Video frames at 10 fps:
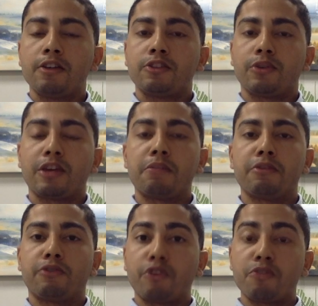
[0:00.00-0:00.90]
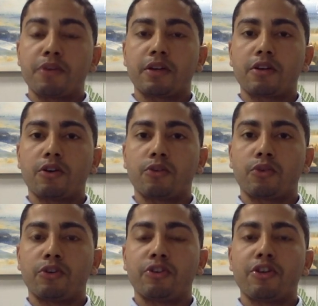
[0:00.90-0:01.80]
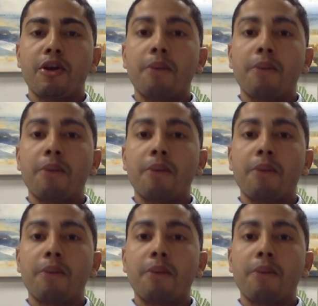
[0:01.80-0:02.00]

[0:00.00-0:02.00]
So again, before you pick a code word,